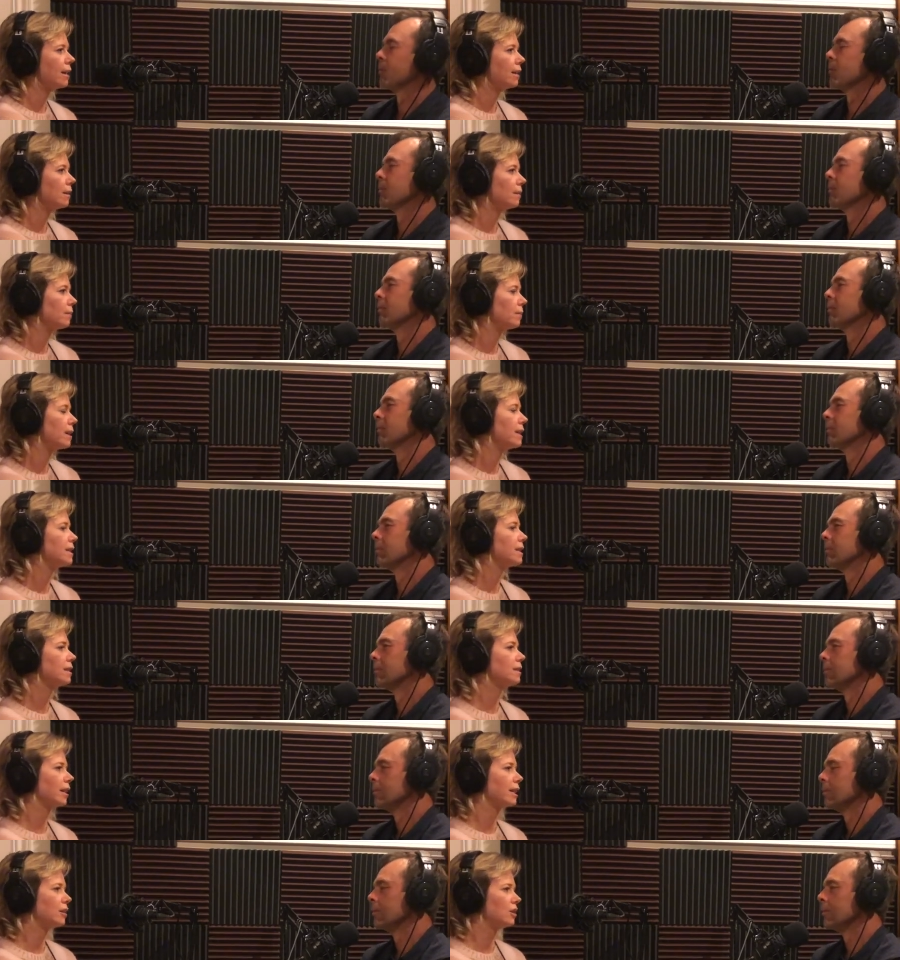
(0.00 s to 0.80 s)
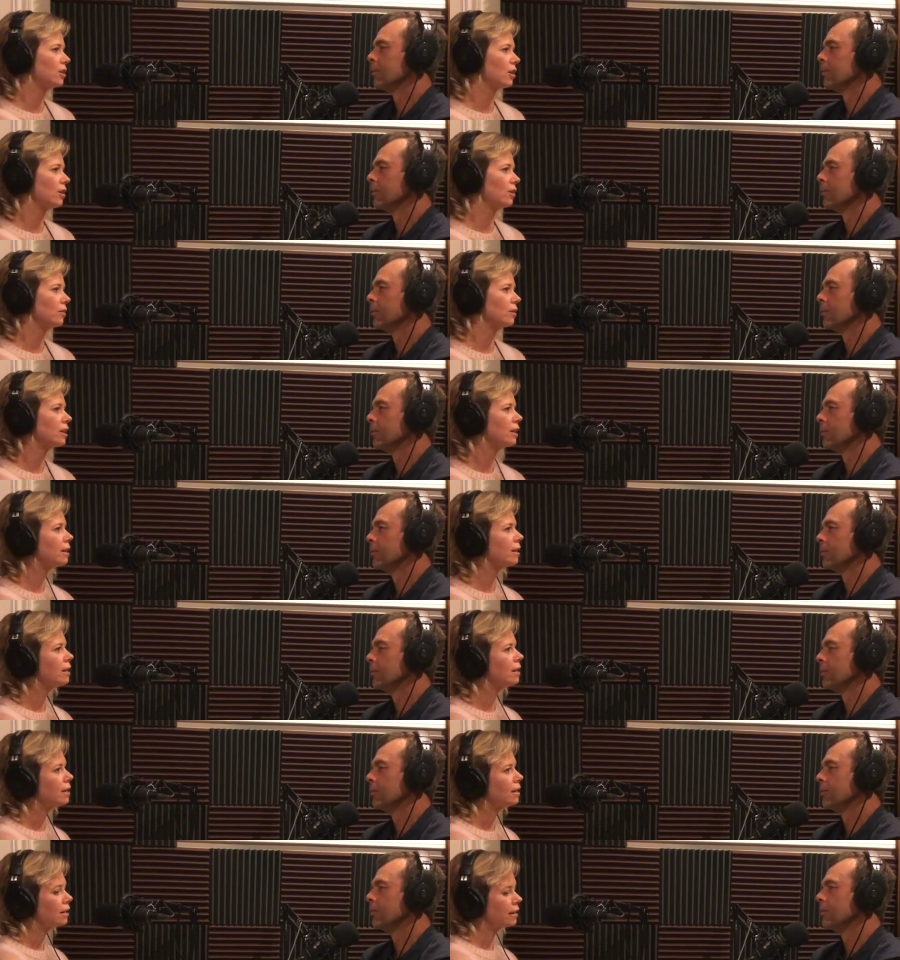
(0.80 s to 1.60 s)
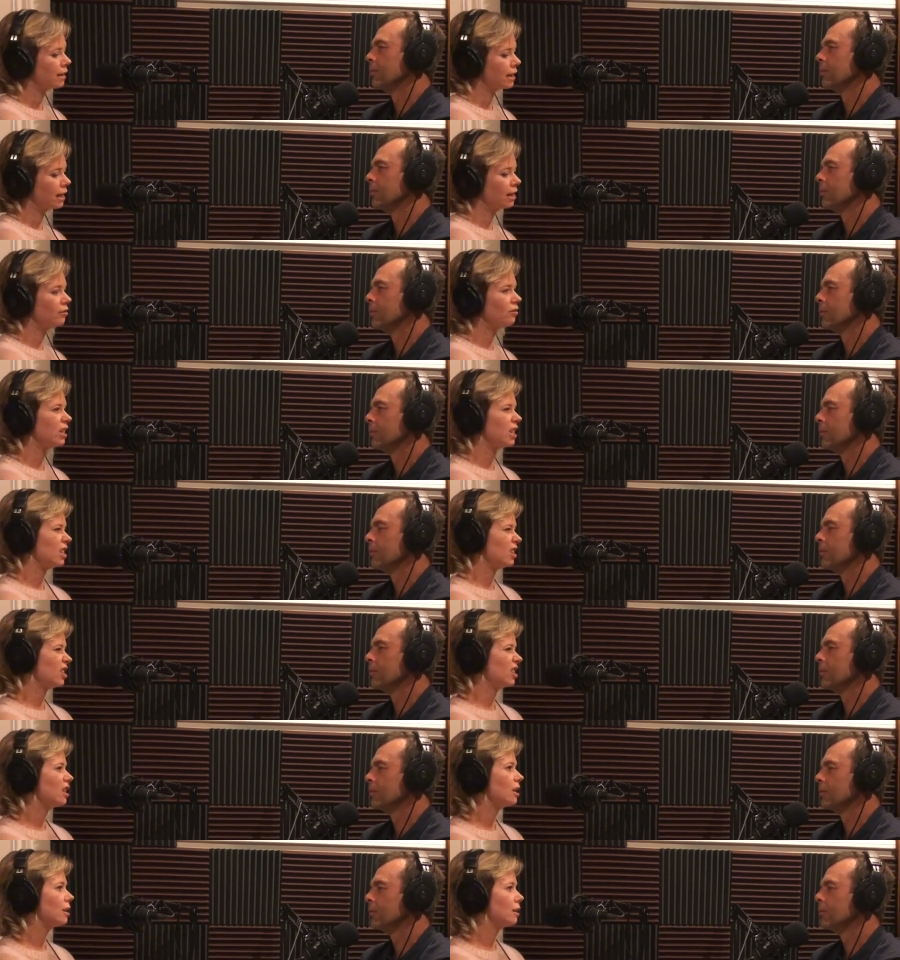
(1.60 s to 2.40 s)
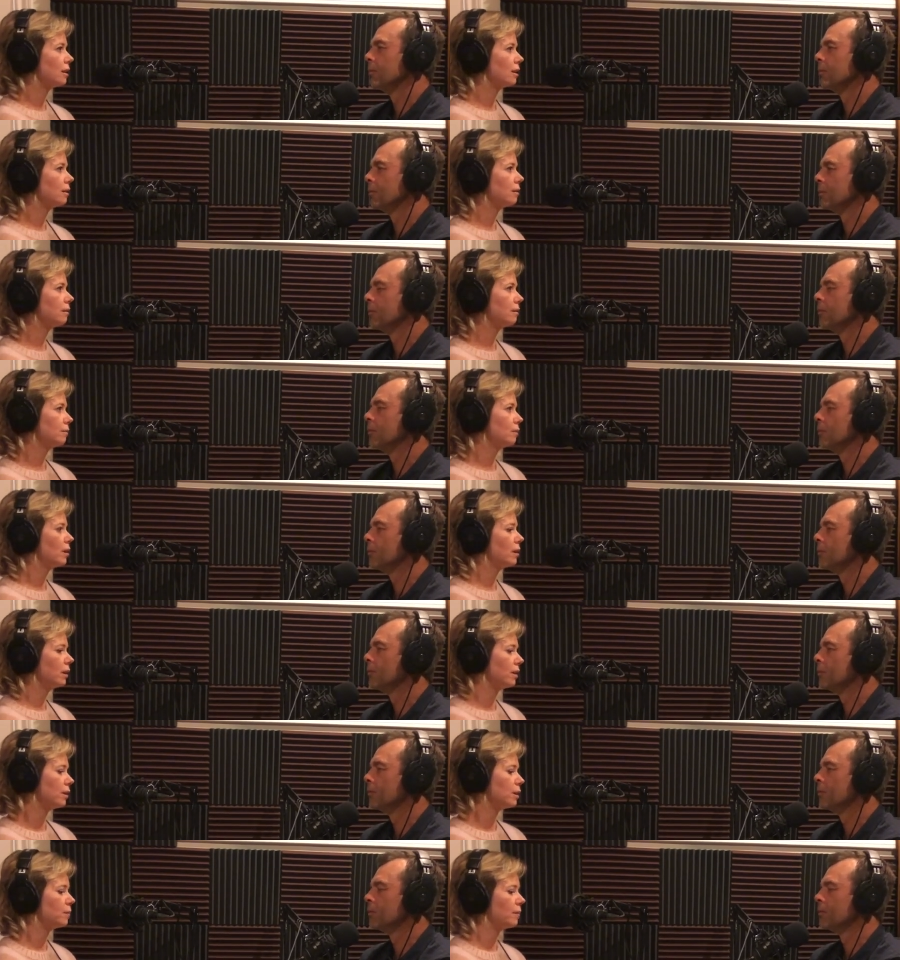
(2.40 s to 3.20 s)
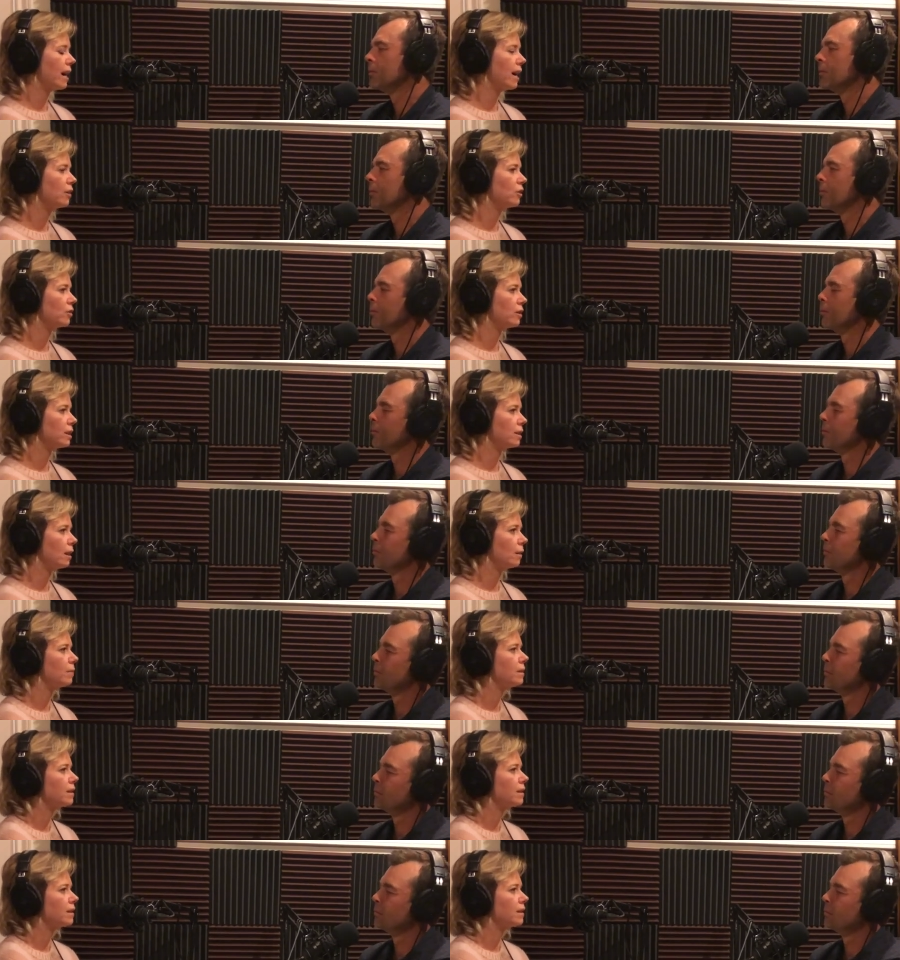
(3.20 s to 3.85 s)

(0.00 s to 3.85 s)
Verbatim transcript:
Speaker 1: in and the places I don't. Getting really good at putting those boundaries up